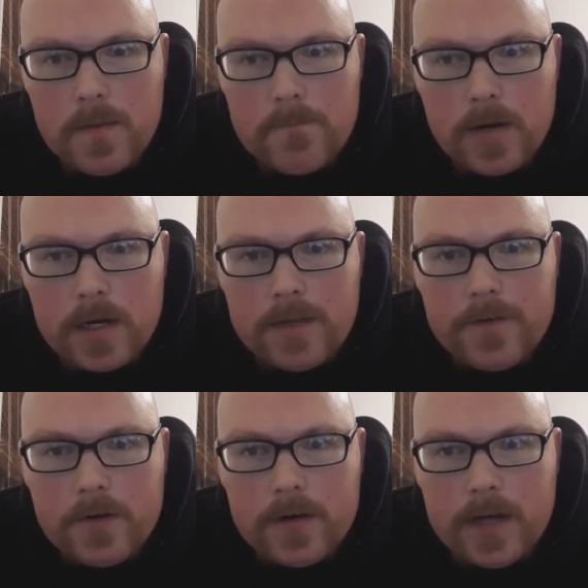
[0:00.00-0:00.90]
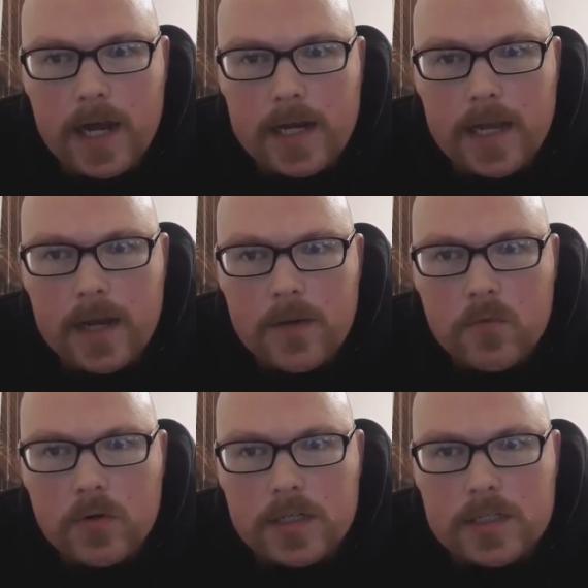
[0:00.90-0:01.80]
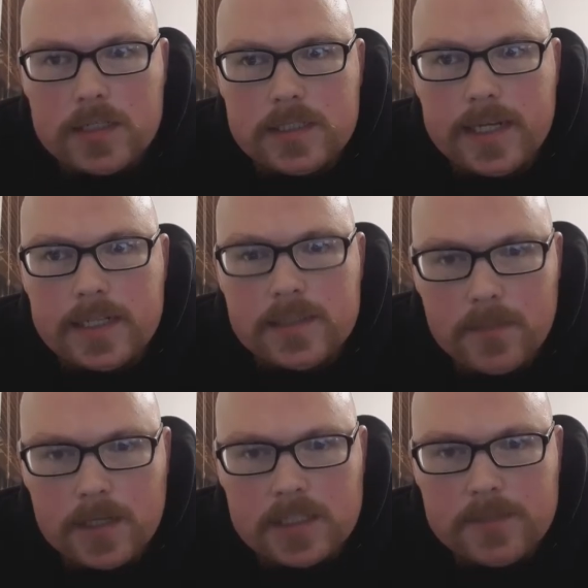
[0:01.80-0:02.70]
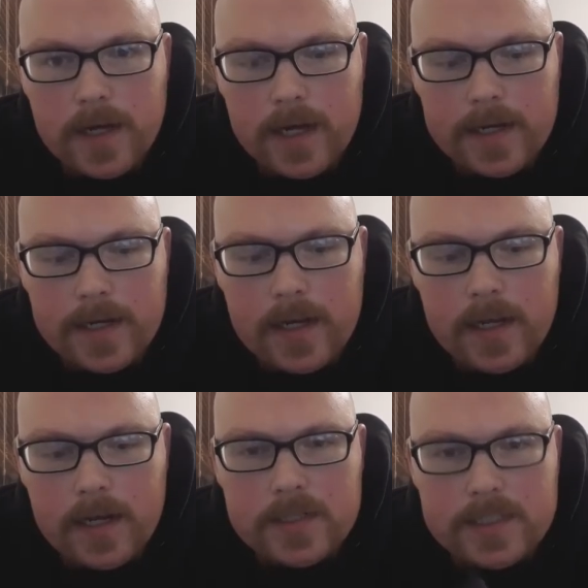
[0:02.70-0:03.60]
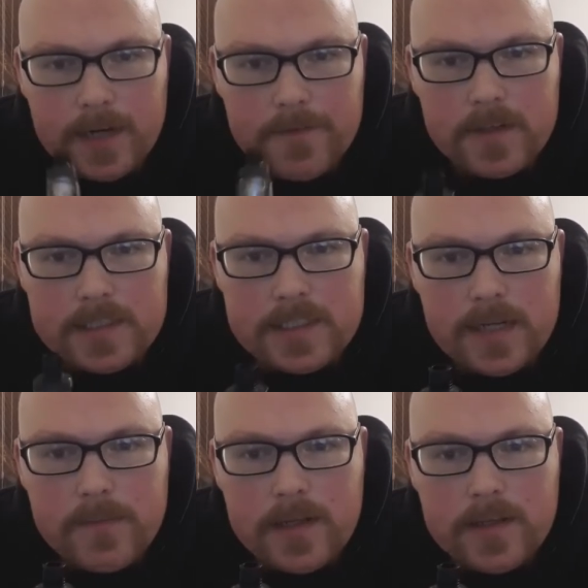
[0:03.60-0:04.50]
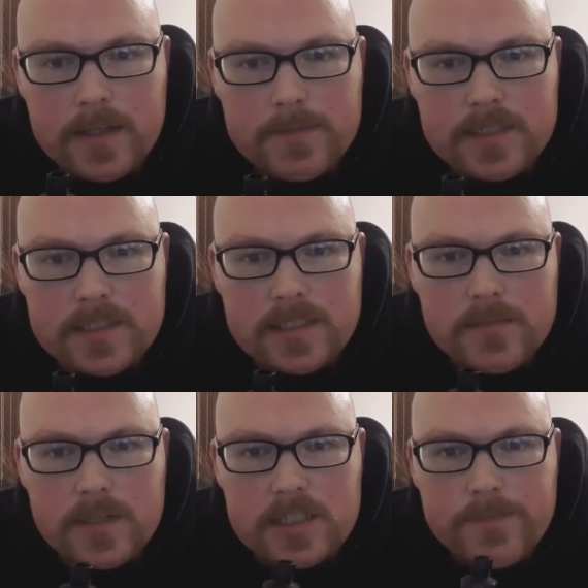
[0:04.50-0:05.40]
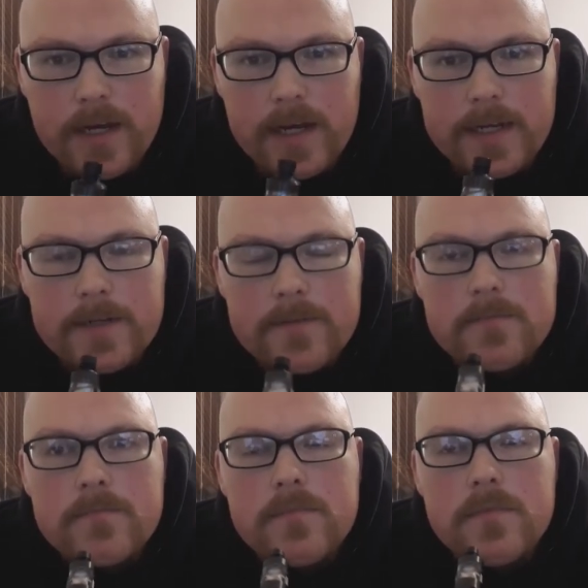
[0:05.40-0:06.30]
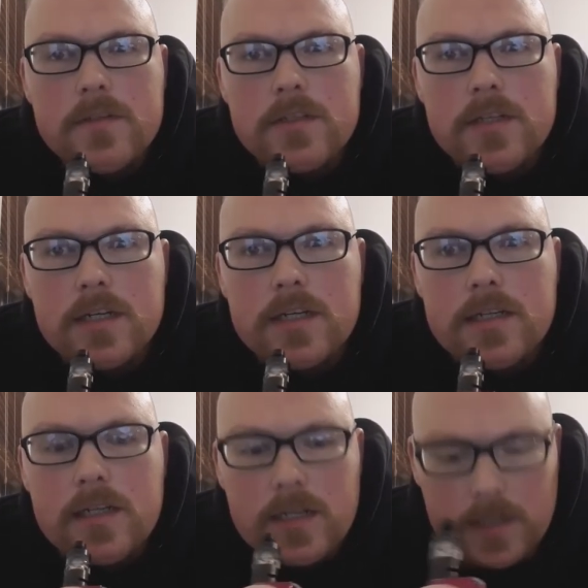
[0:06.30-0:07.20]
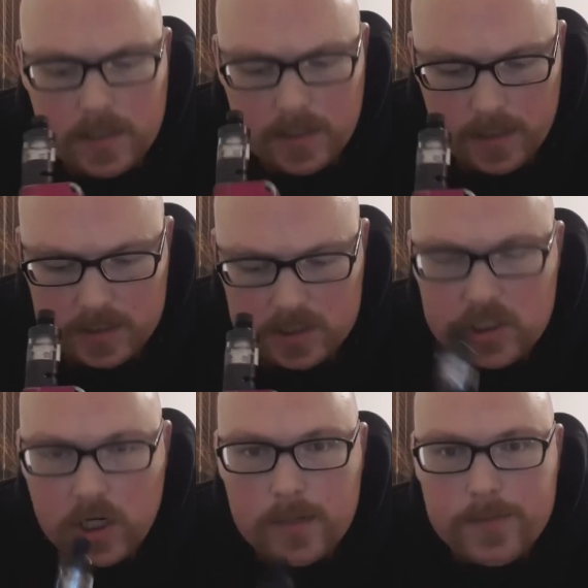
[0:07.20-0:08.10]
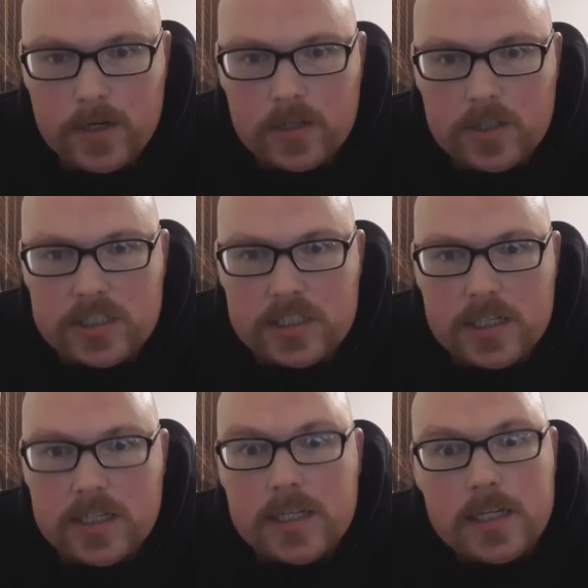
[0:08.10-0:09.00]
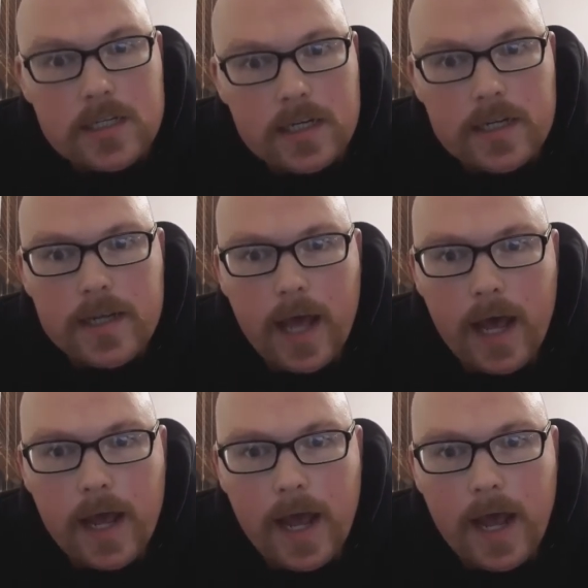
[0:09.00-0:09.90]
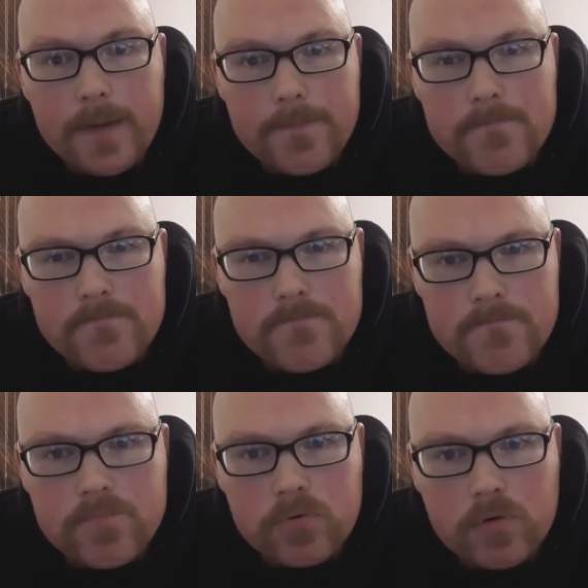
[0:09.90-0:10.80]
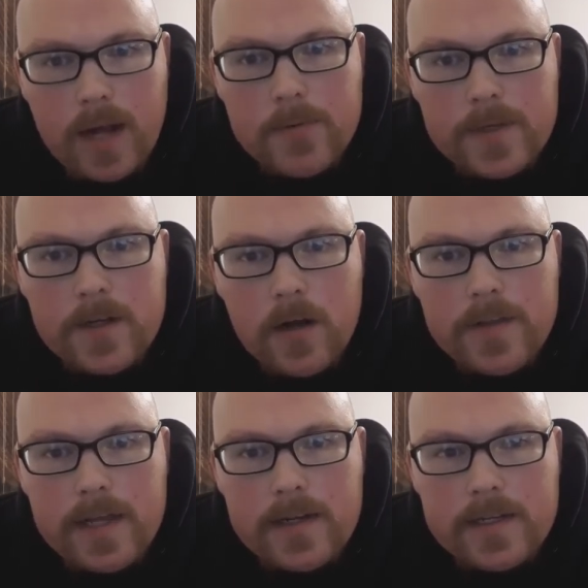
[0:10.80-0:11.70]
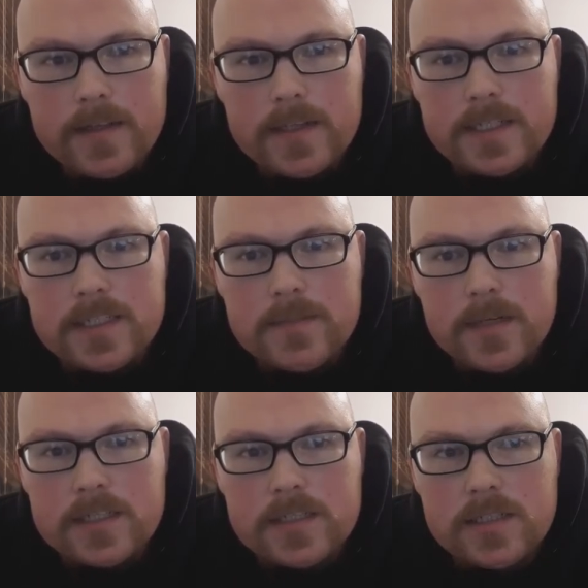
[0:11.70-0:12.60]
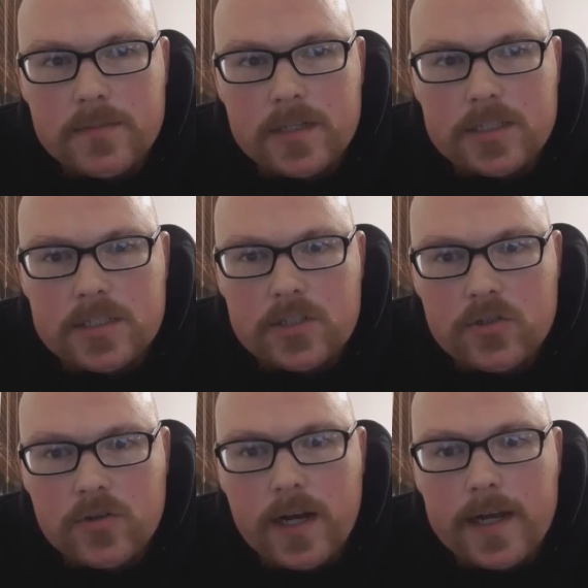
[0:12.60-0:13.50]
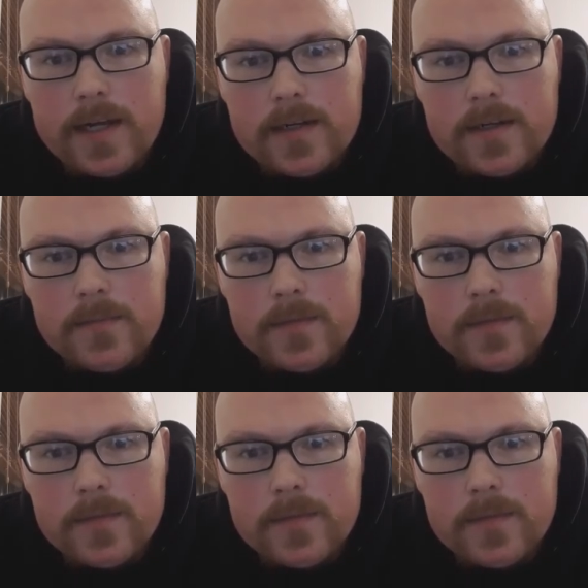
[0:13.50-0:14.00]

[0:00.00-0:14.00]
But if you're not, I wouldn't say it's a must-buy. I would definitely say Melonlyptus is a must-buy. The Starb Hurst, I'd probably call that at least a must-try,